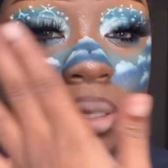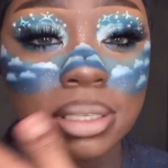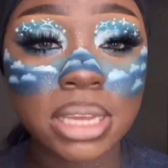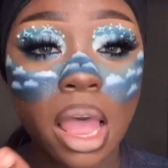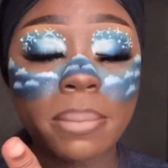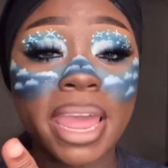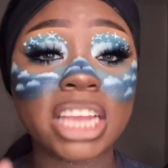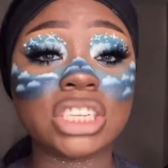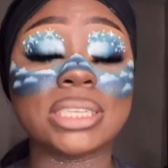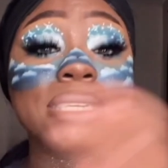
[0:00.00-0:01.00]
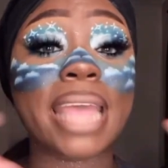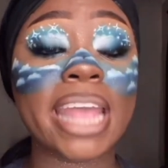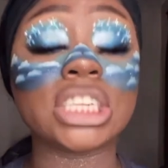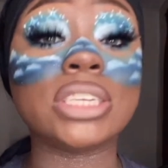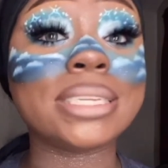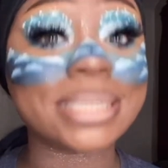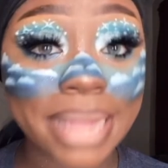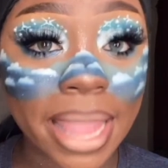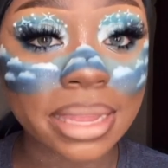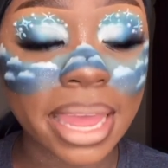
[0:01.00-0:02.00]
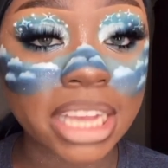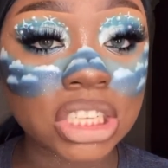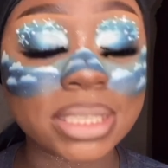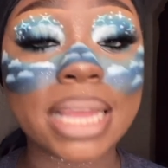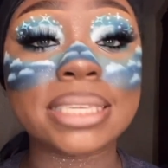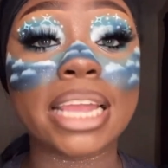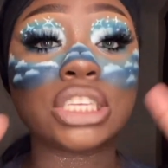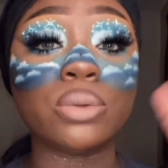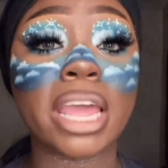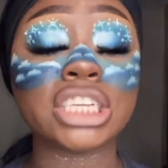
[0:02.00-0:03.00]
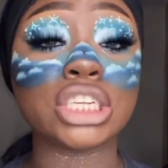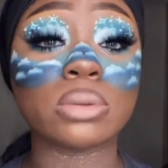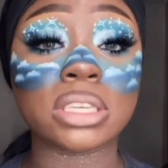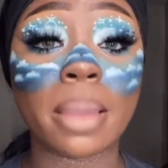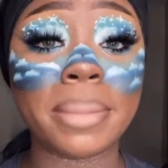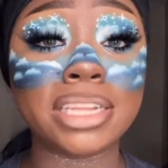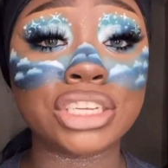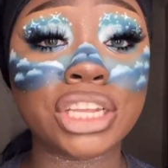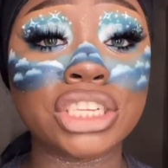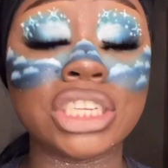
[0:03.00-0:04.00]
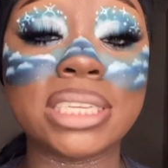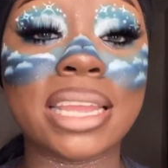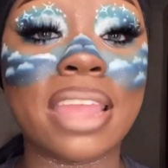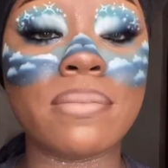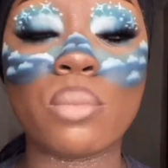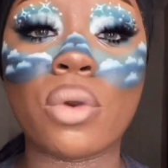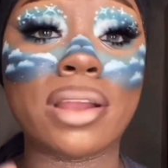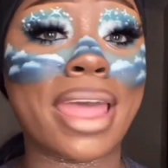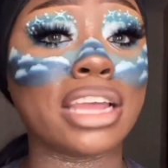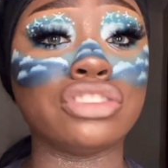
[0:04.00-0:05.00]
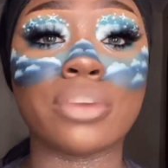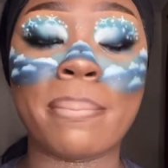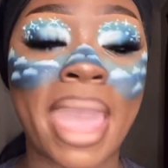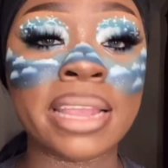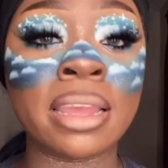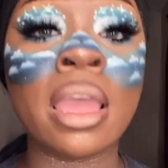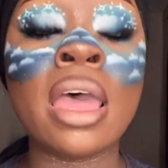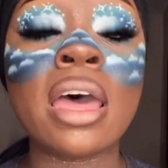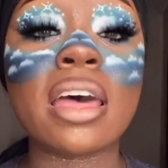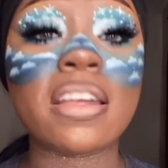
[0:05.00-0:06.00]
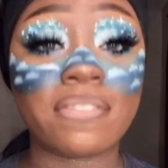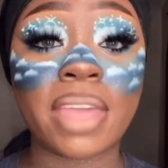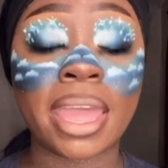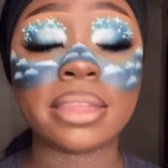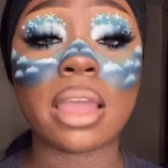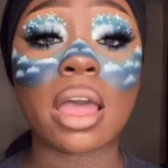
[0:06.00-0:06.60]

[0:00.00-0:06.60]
The top lashes is actually stacked lashes. I set 2 lashes on top of each other just to give more like a dramatic effect.